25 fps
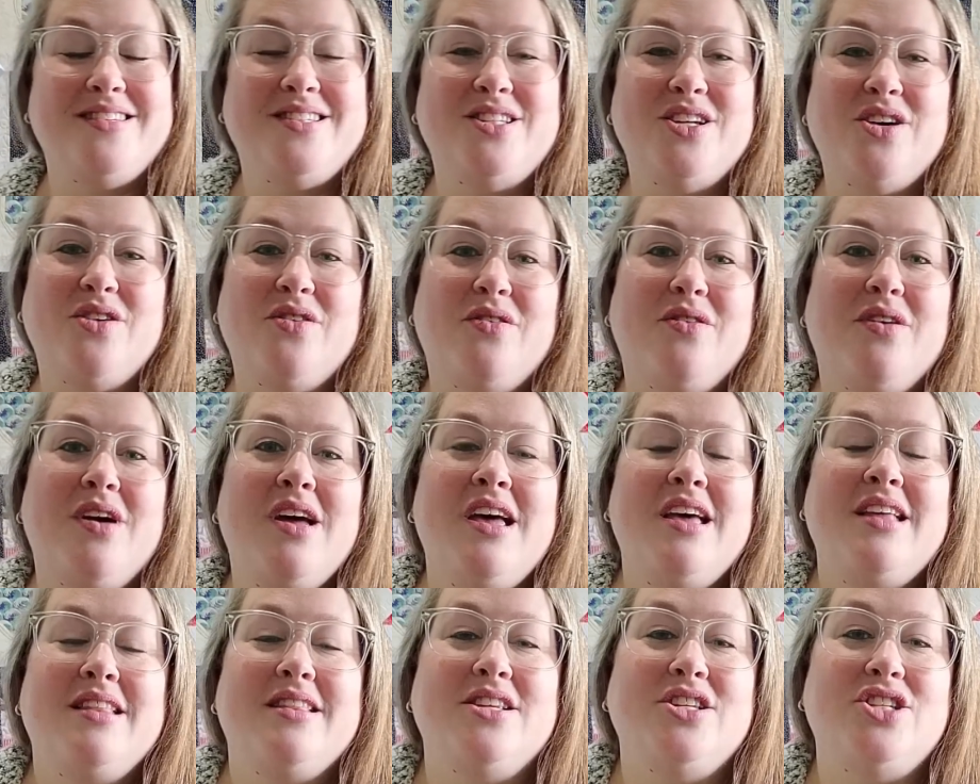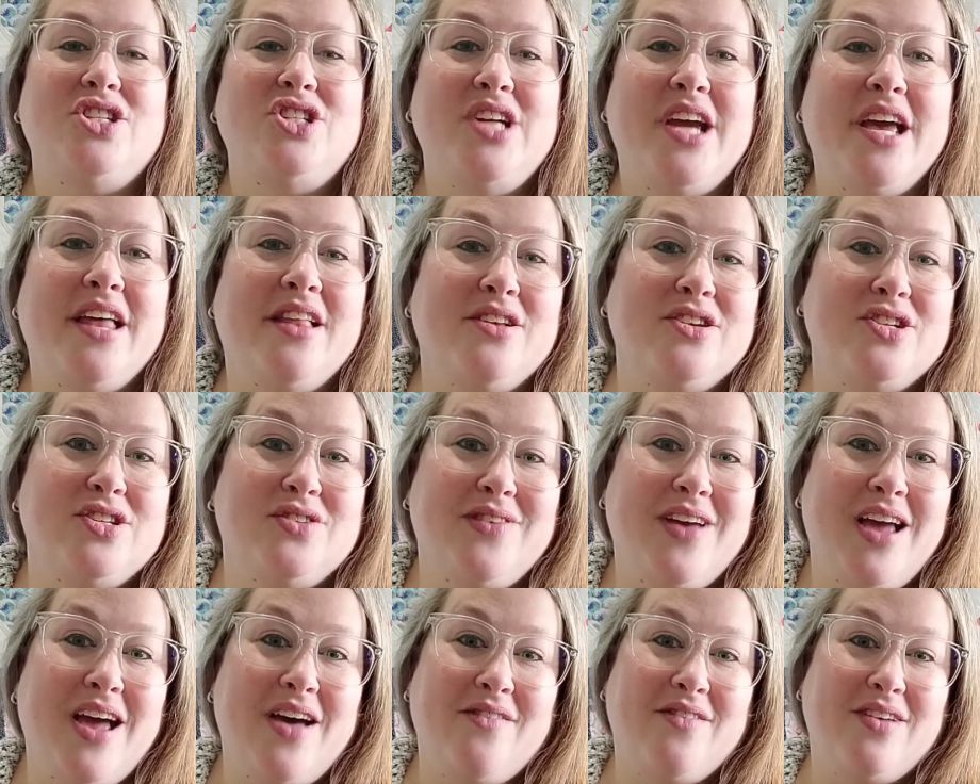So this challenge
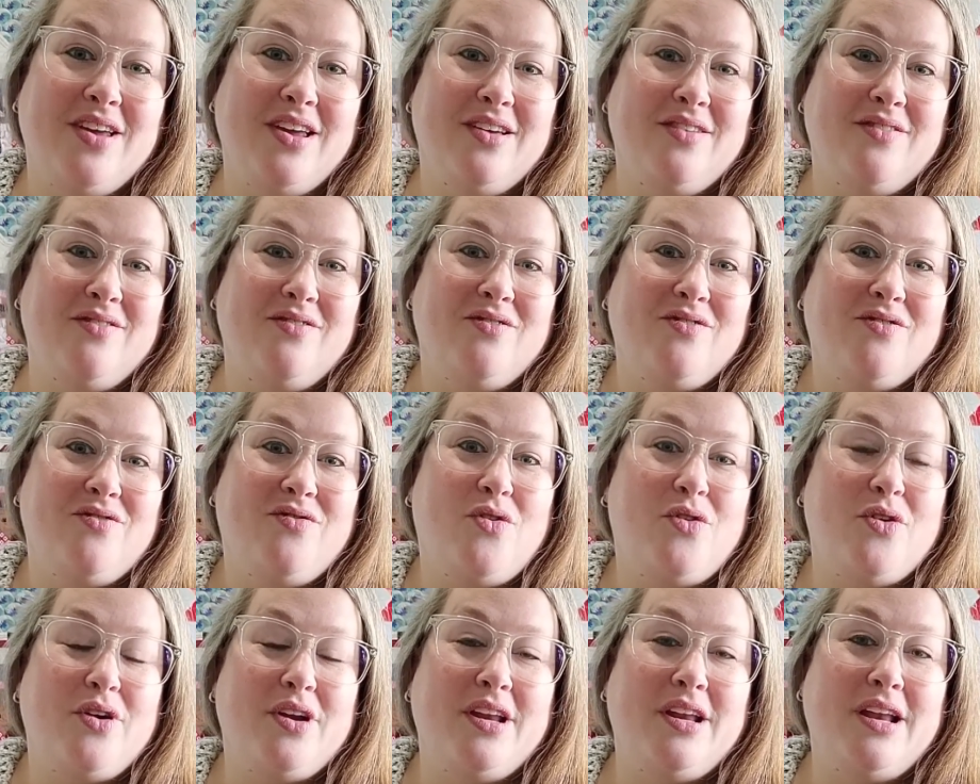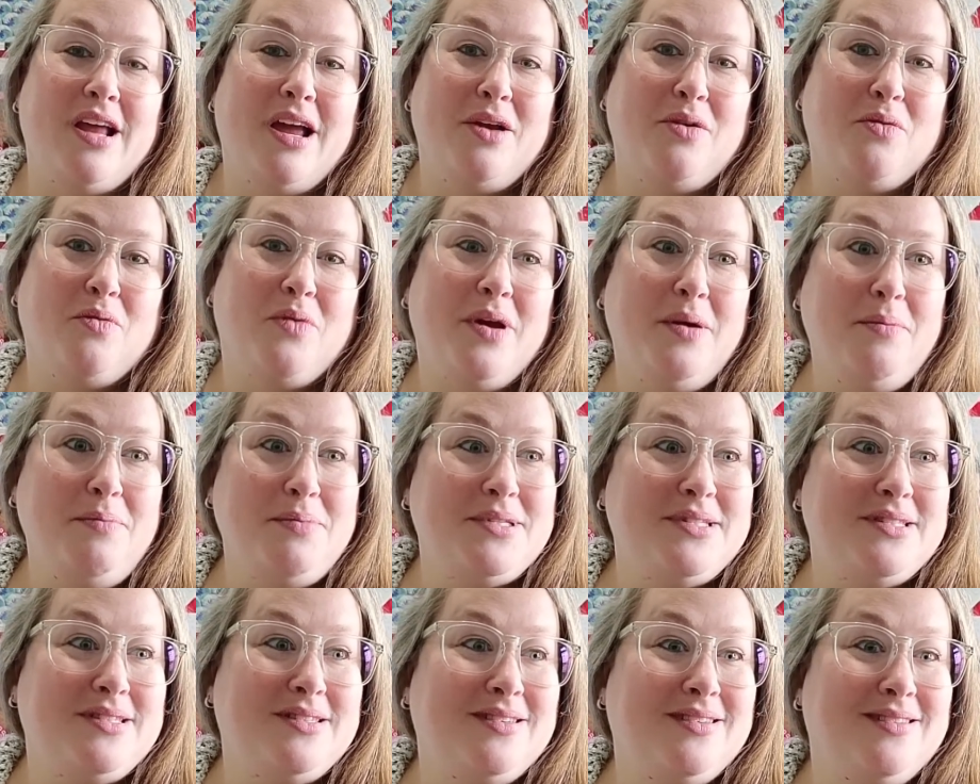of having 49
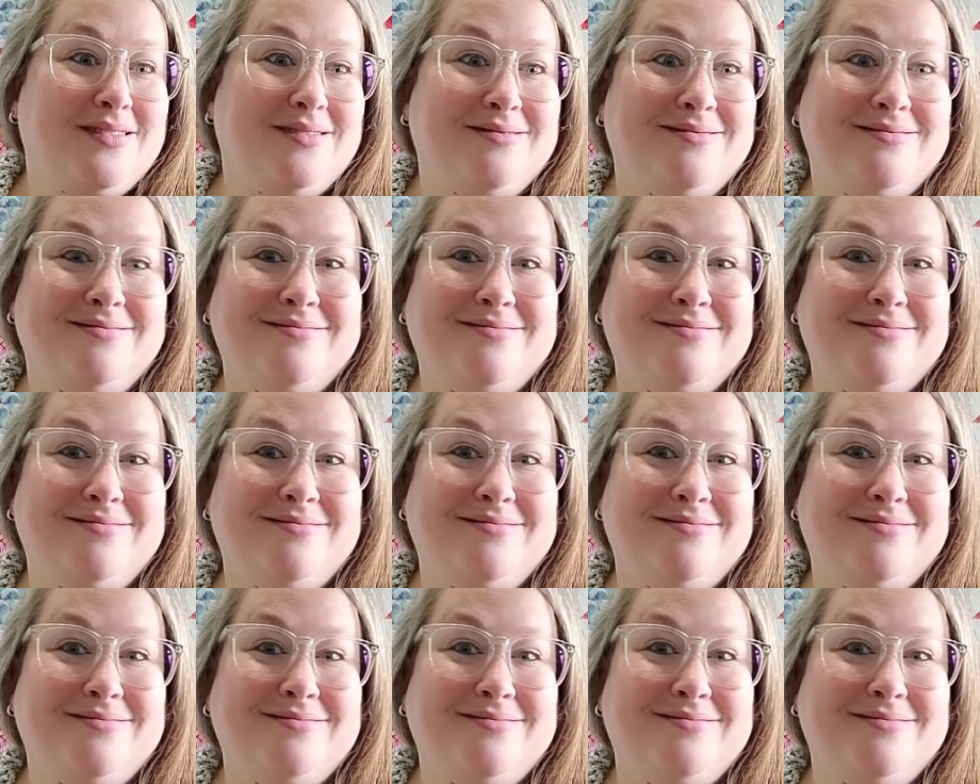whips,